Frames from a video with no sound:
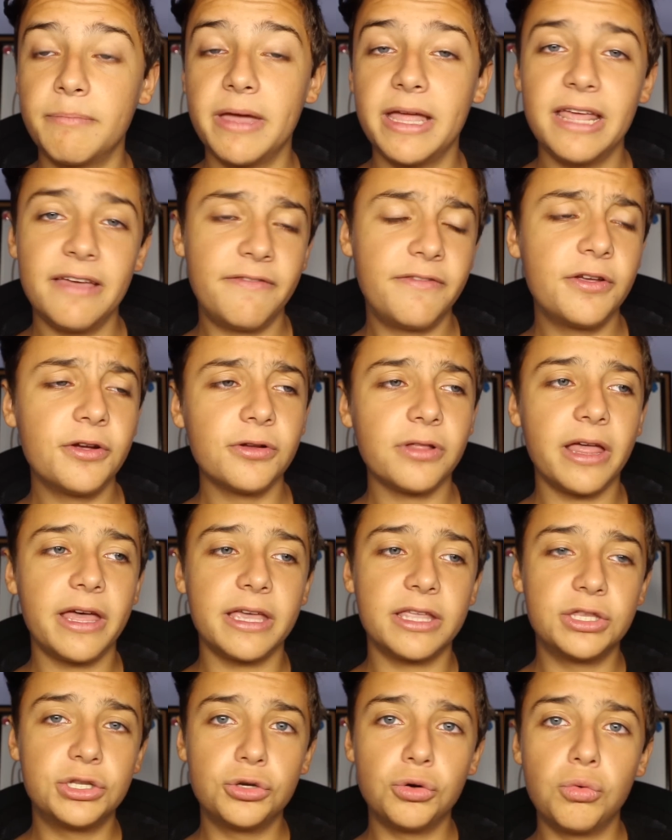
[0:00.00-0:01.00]
But if you're
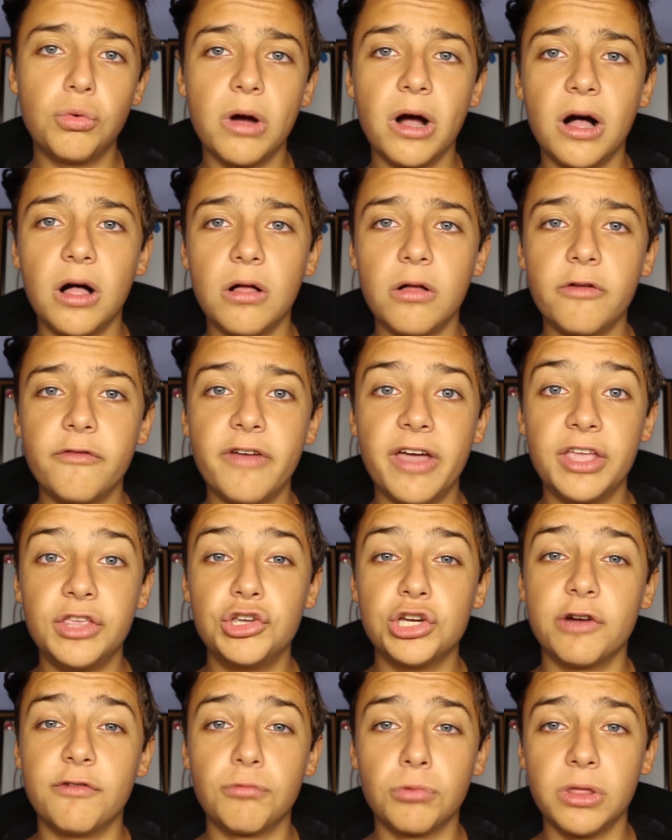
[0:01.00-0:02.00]
like 12
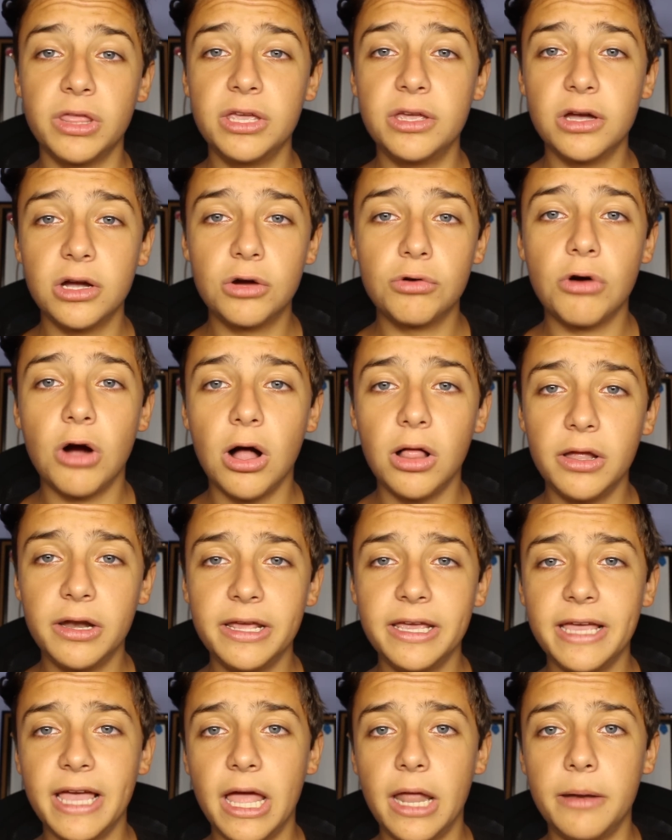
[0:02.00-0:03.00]
and you have really good
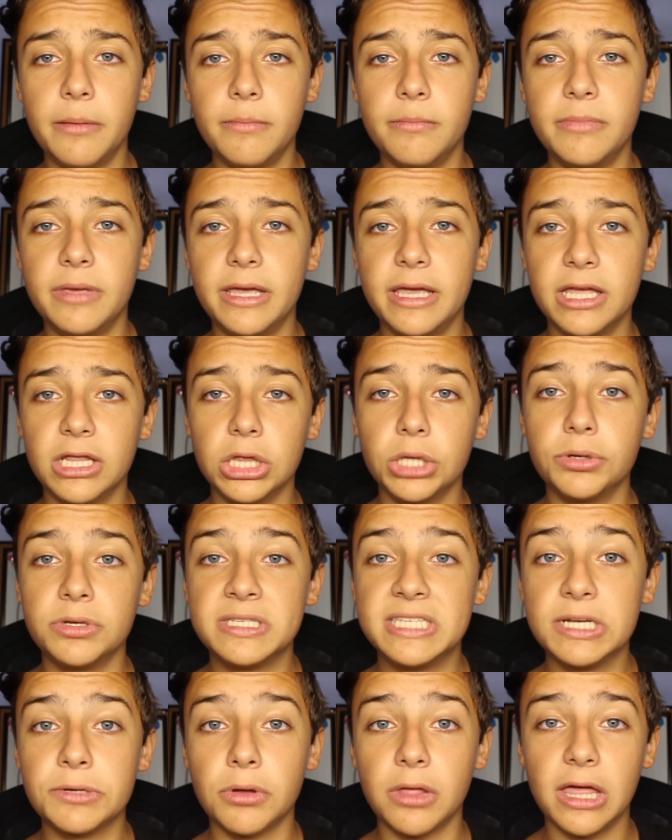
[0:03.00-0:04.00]
quality and me and
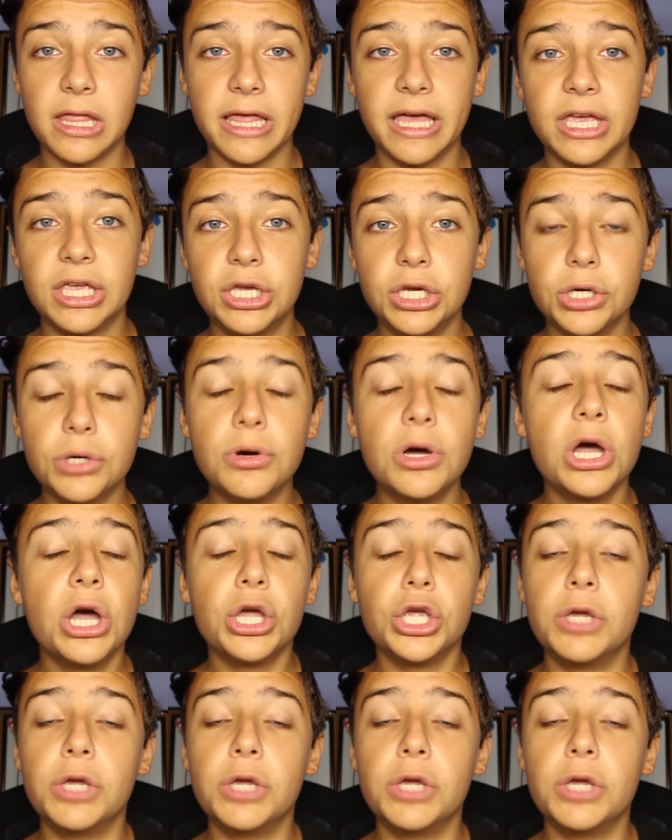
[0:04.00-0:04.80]
Lucy really like you,